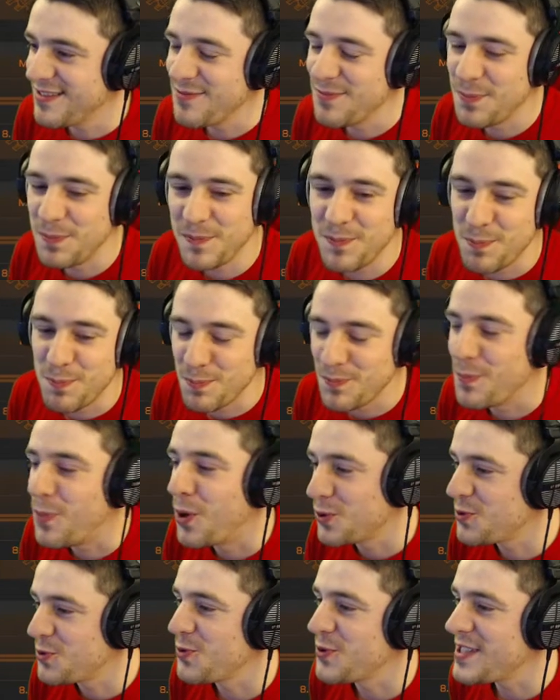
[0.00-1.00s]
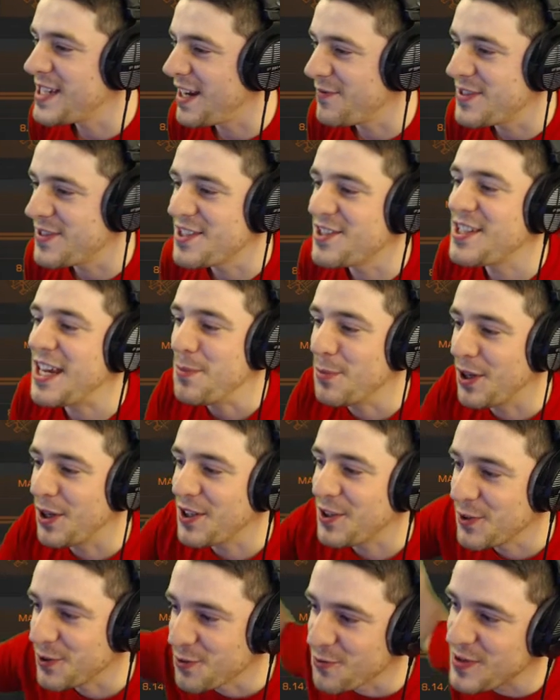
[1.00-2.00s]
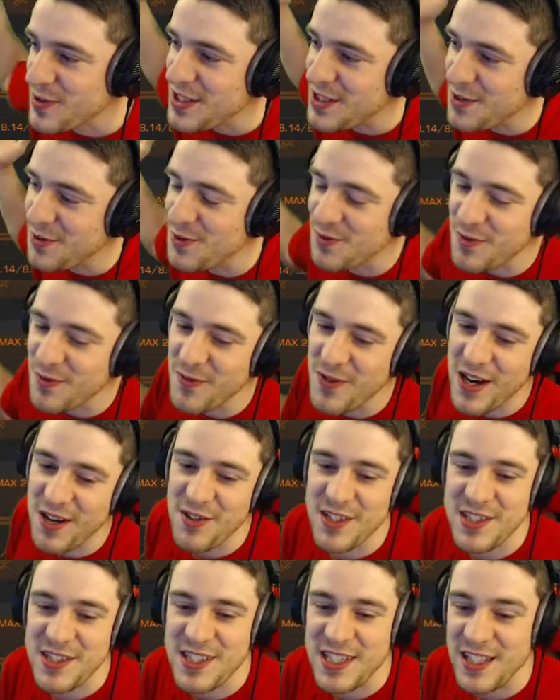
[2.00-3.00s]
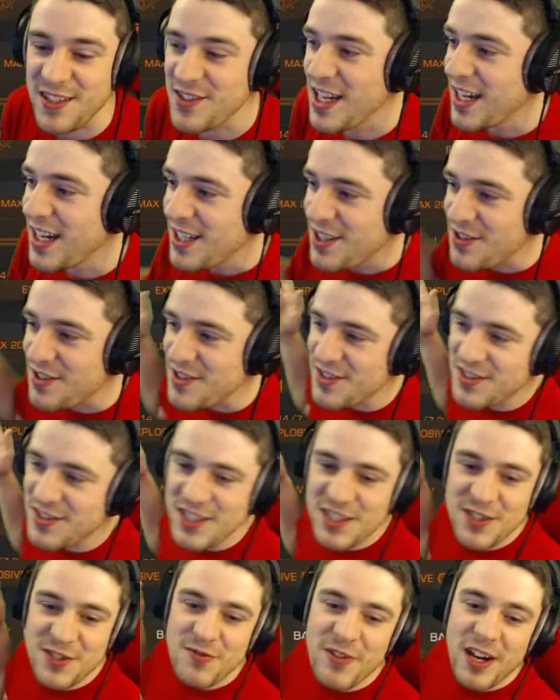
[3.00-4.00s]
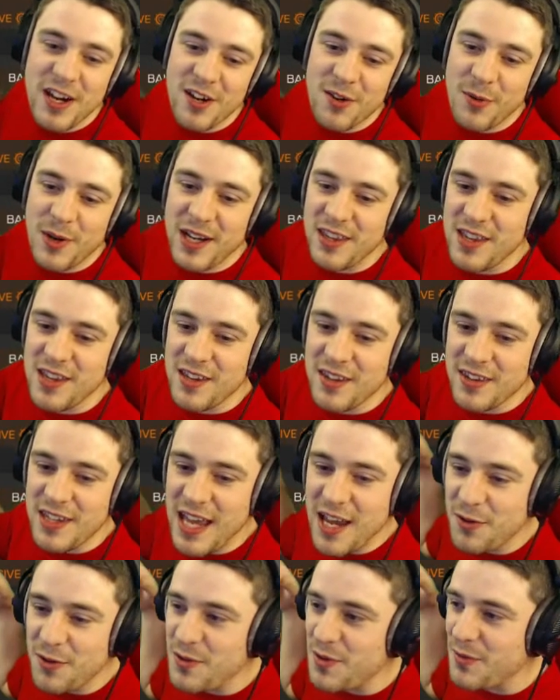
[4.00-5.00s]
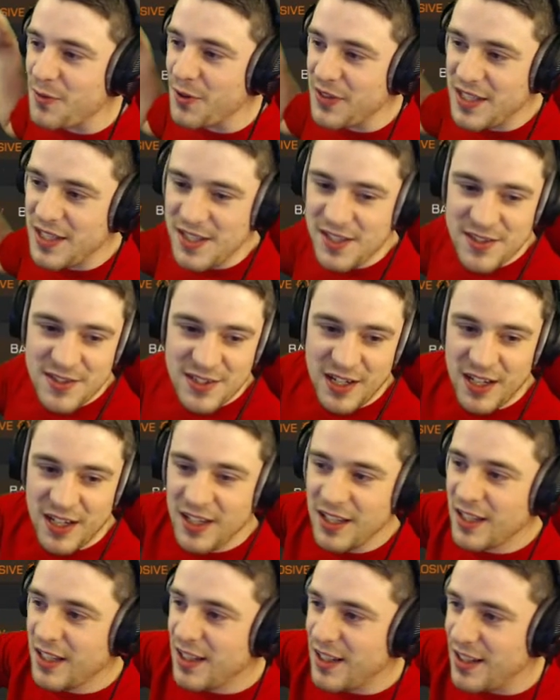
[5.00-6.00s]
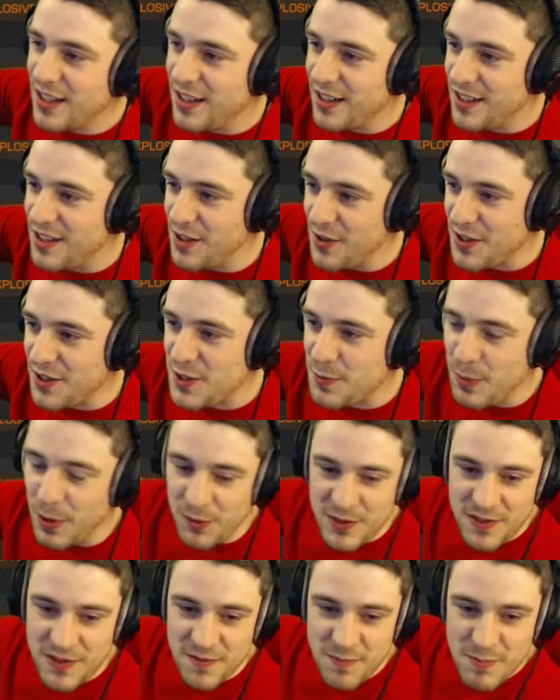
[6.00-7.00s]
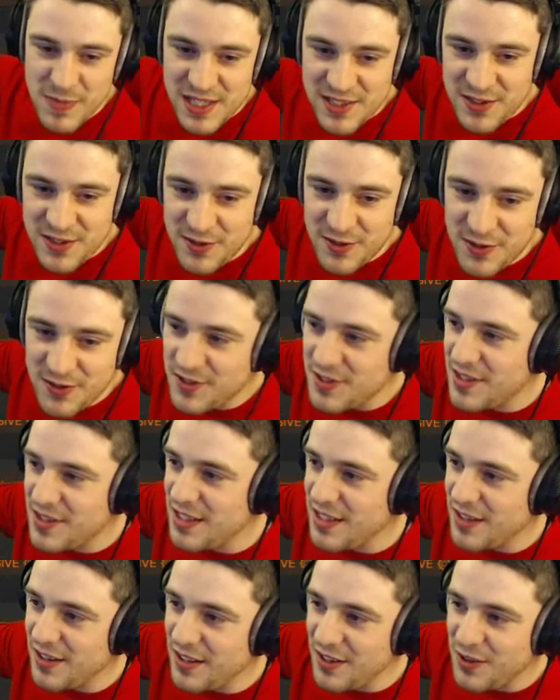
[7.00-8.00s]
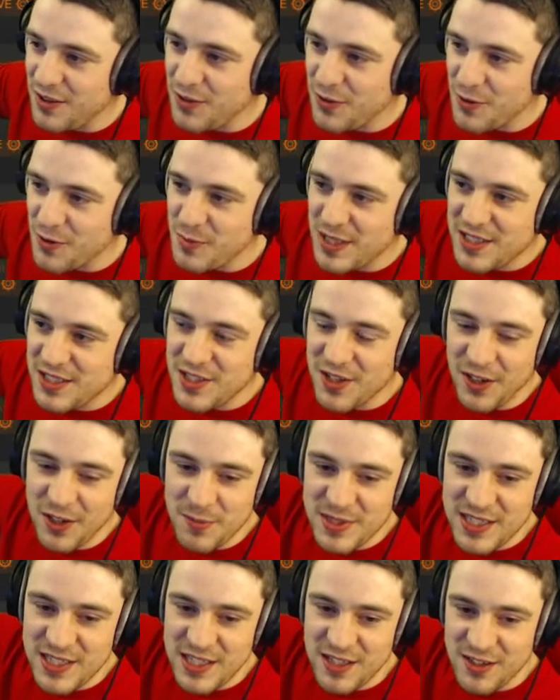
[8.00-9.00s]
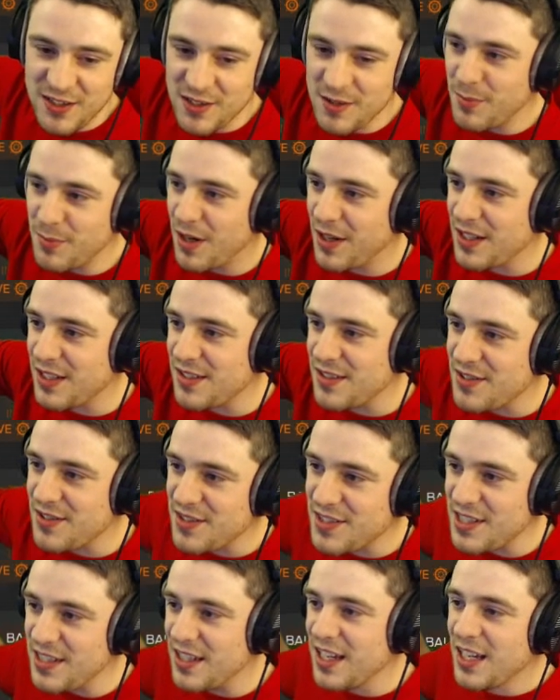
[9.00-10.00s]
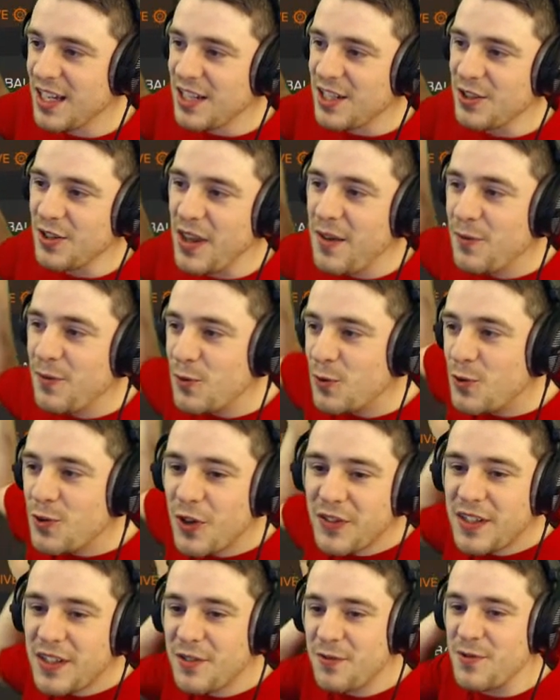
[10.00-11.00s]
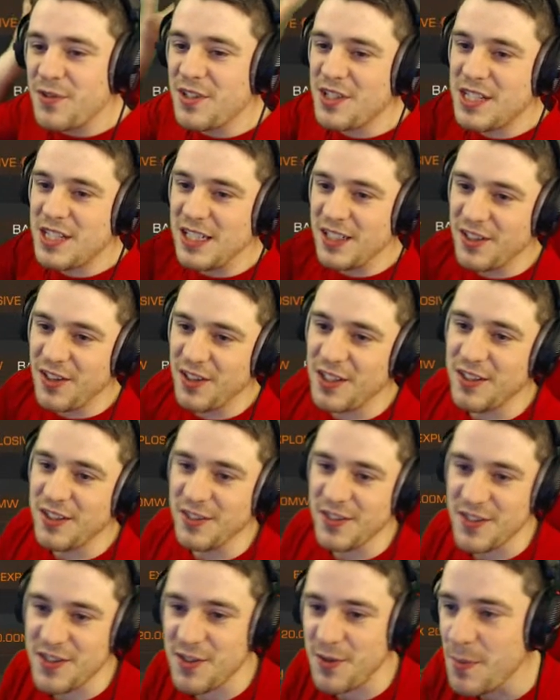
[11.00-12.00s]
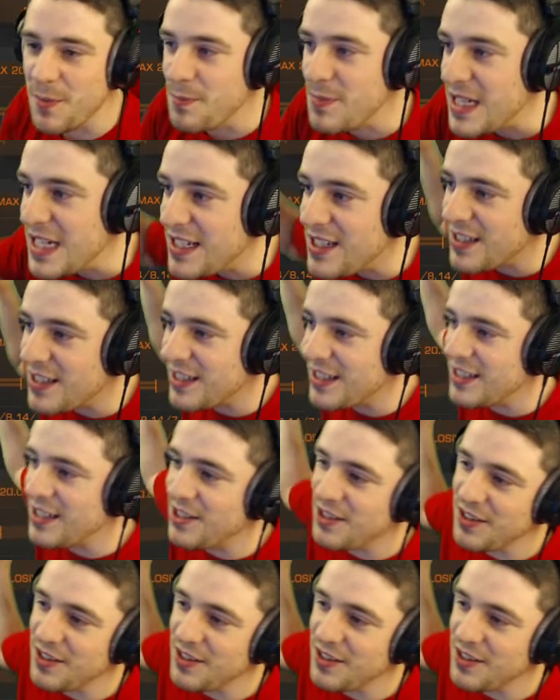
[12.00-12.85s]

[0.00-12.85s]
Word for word: modules have the same icon reused for various things. You can see straight away that now you've got these, you know, explosive missiles, the thermic types here, the mines, and you know they've all got different distinct icons. So immediately